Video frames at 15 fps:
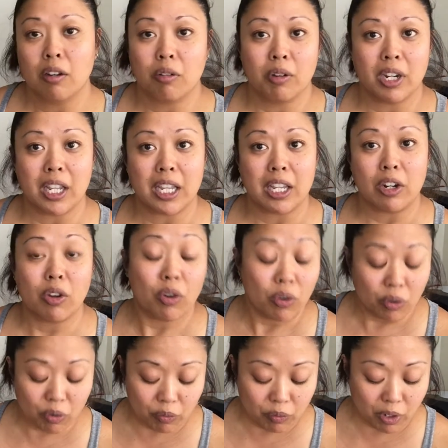when I get
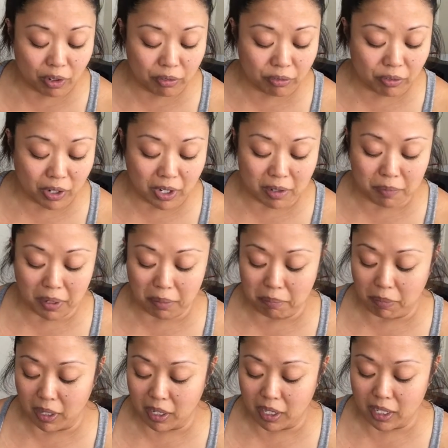home from
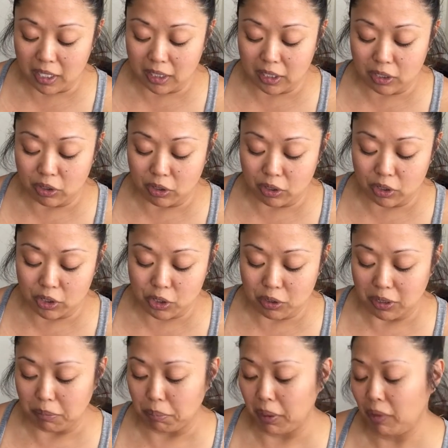my little
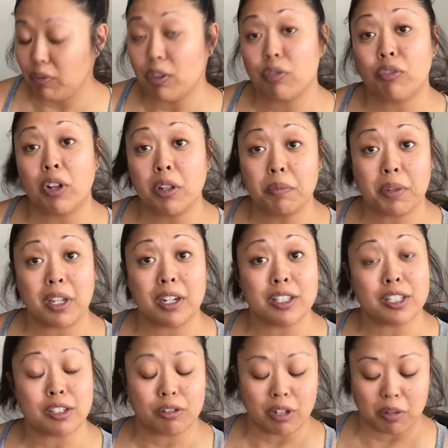trip. If you follow me on
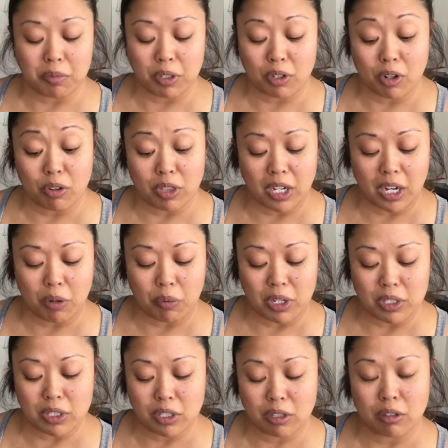Instagram, you know that I
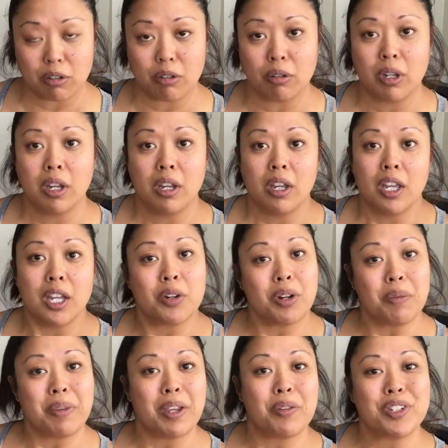went to
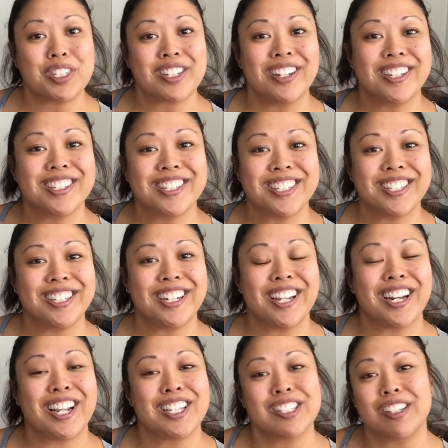Green Bay, Wisconsin,
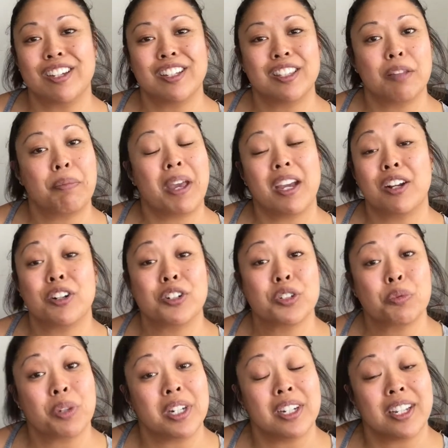and I saw the Packers
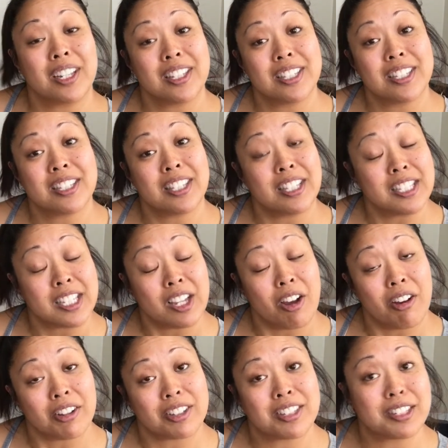win against the
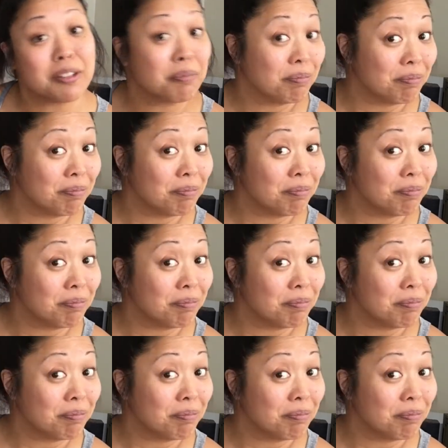Seahawks